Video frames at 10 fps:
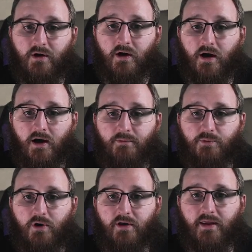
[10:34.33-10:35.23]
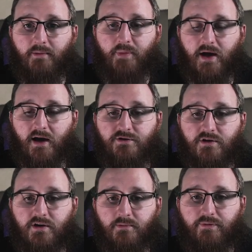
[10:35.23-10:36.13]
Um, you weren't that bad. You
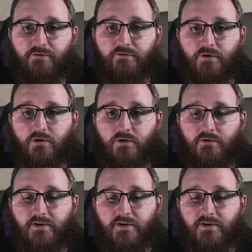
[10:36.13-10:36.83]
can improve.